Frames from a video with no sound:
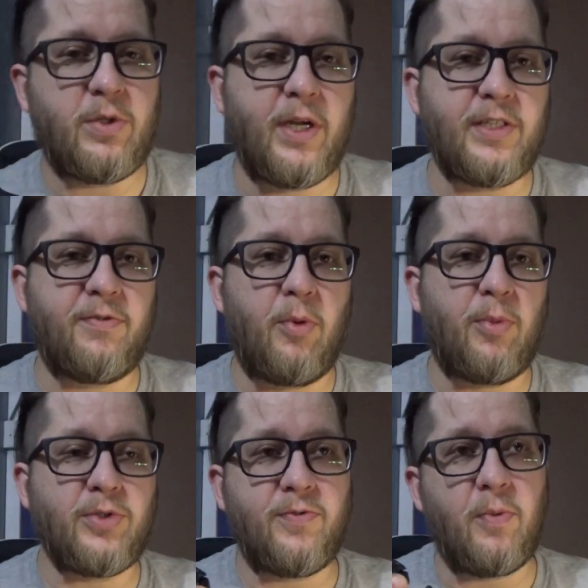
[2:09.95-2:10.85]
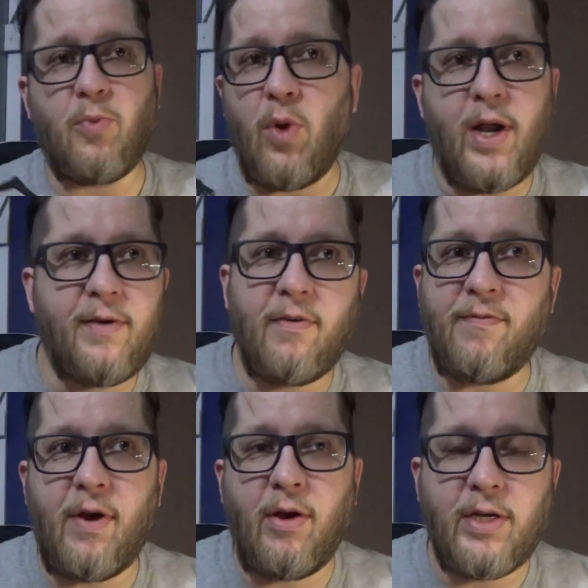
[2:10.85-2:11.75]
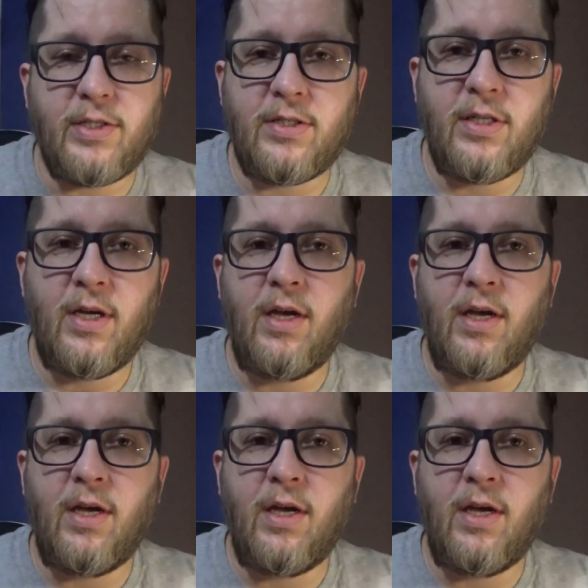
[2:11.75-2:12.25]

Transformers from whatever various